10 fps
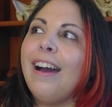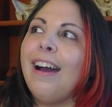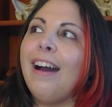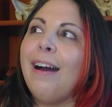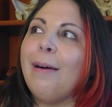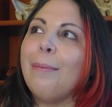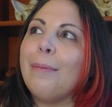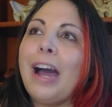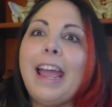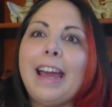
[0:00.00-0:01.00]

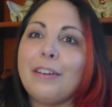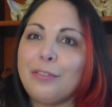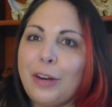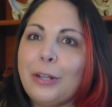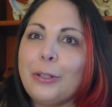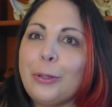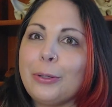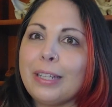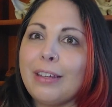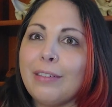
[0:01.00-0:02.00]
I had a friend who
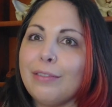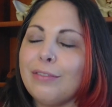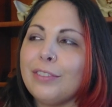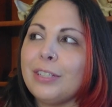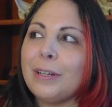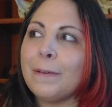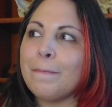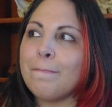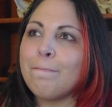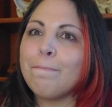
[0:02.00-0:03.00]
lived
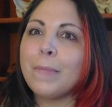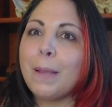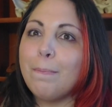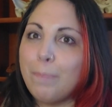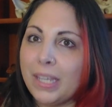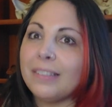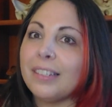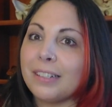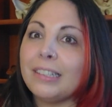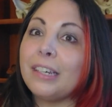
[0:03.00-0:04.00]

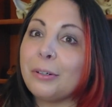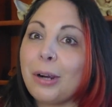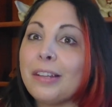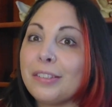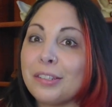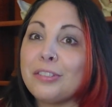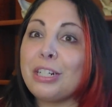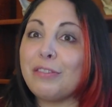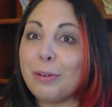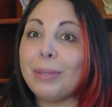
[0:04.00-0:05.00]
basically across the
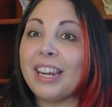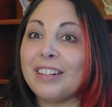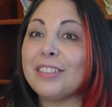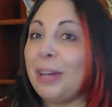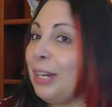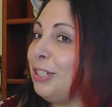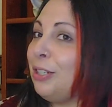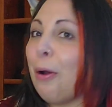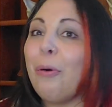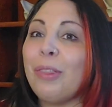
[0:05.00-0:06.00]
street from there, so I
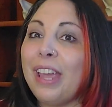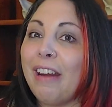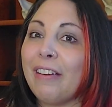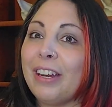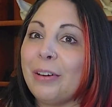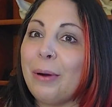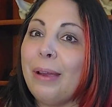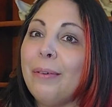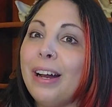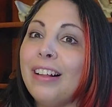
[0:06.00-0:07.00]
know the area
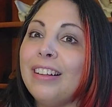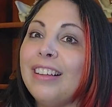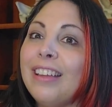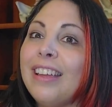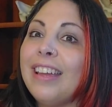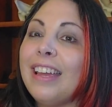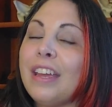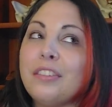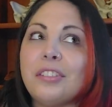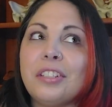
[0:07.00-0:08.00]
quite well.
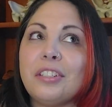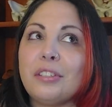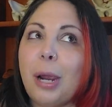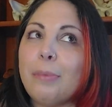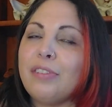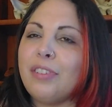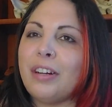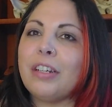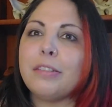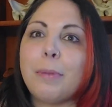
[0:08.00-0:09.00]
And she describes
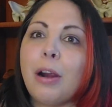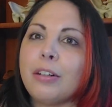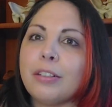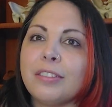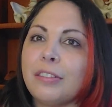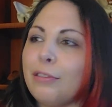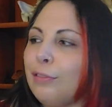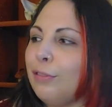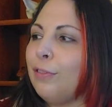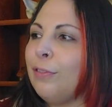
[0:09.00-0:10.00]
various parts of
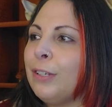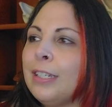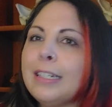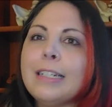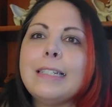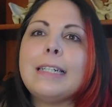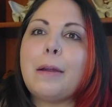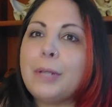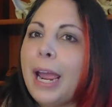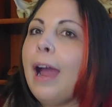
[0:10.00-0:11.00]

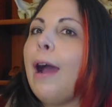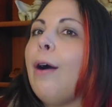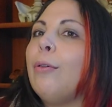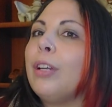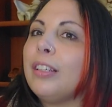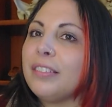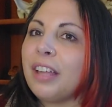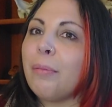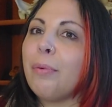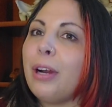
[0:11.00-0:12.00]
downtown in
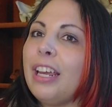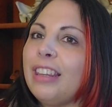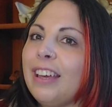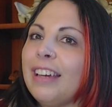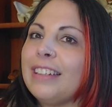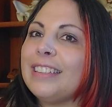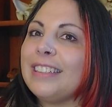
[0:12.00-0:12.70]
Sudbury that